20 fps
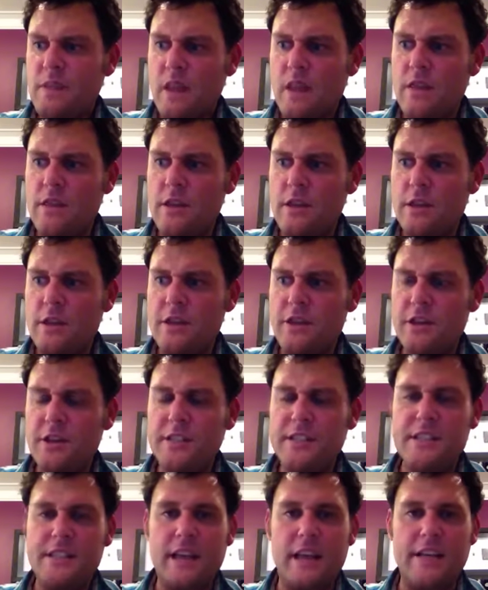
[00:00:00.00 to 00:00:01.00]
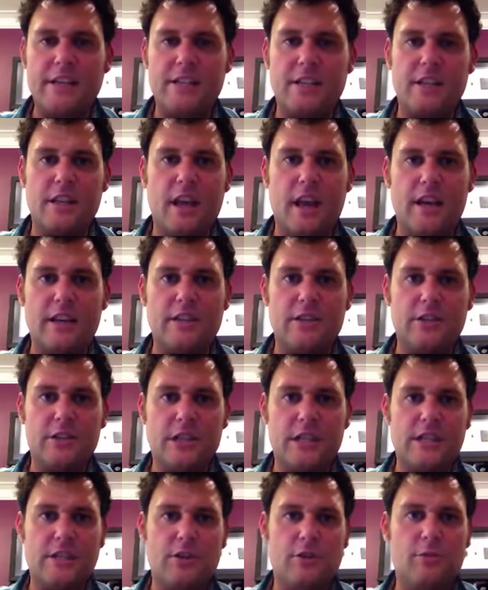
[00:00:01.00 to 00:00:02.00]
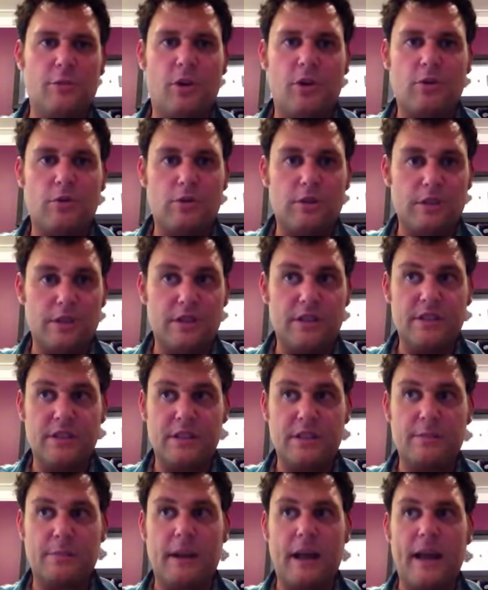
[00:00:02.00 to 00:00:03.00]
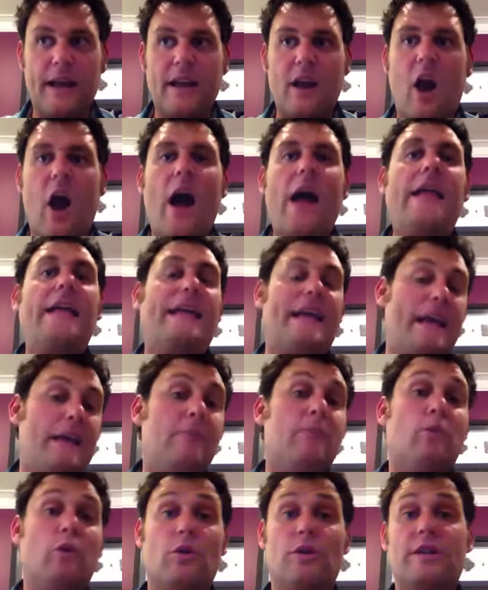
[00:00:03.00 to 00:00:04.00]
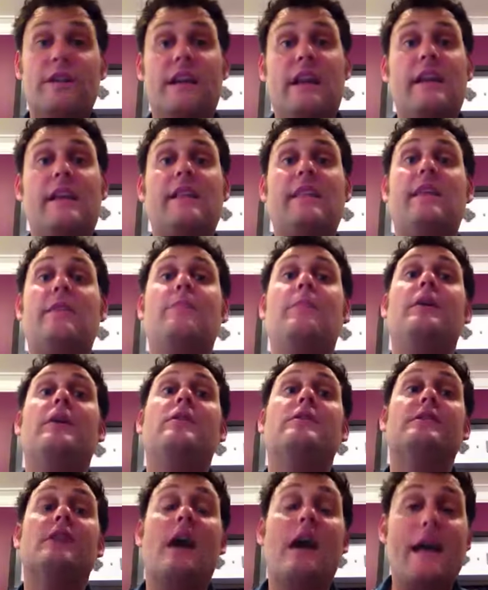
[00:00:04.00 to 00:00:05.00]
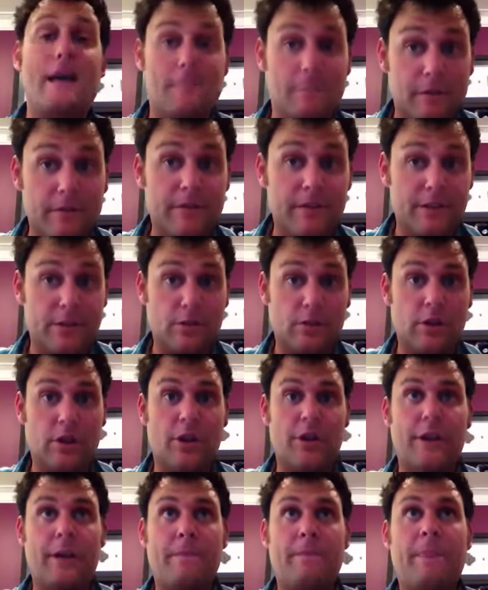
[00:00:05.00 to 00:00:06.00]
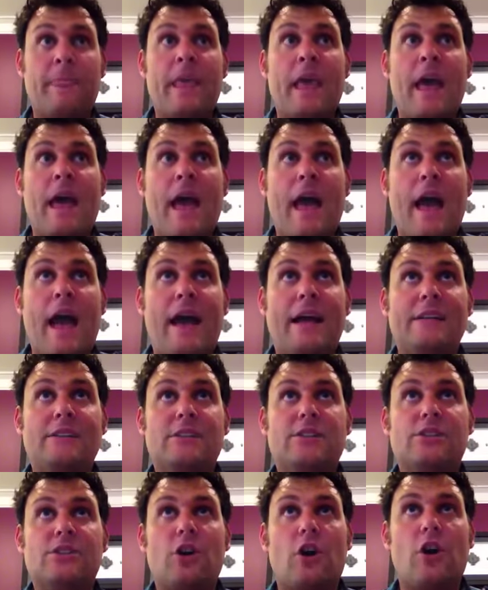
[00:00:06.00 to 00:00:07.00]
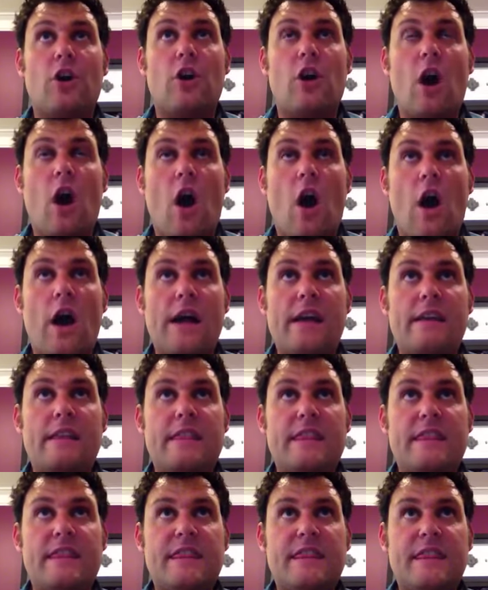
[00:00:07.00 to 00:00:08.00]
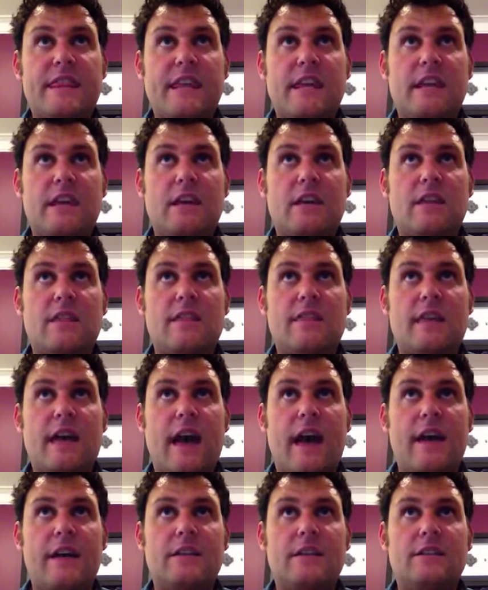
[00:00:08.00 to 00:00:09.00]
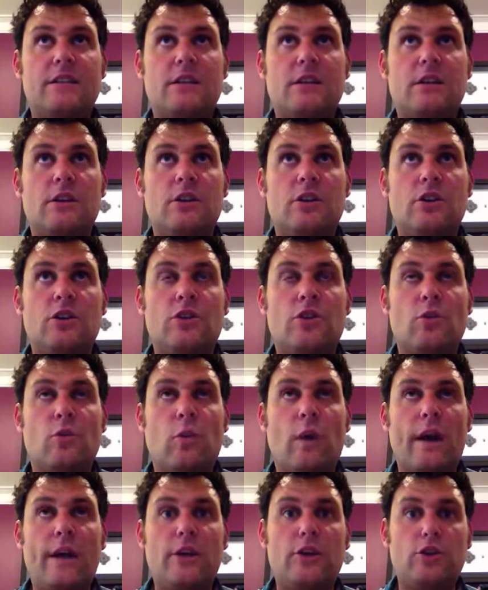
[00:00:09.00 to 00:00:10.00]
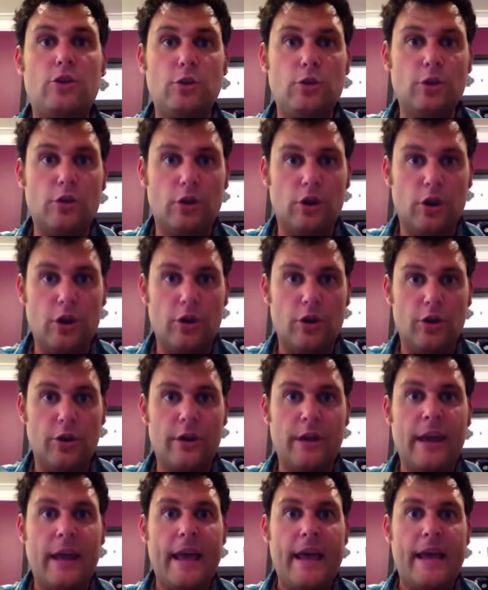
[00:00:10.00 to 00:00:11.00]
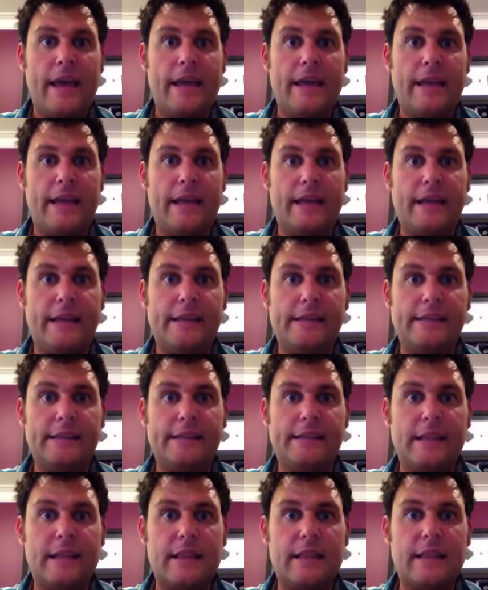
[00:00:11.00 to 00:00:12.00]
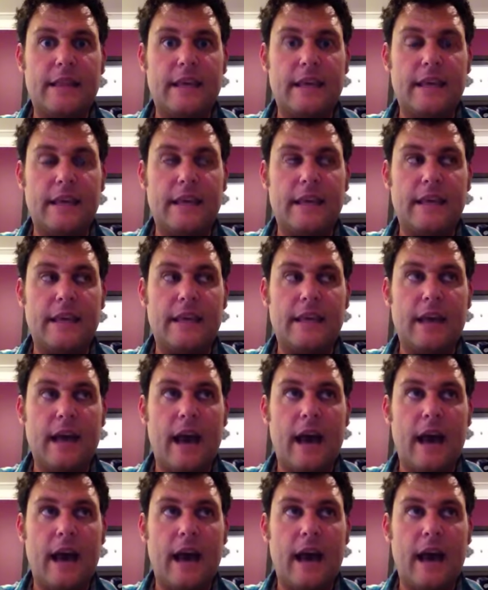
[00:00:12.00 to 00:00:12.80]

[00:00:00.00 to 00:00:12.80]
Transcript: the third stage in the R2D2 model, the display, I get more than anything because I am a visual learner. And so I think that the way you learn is the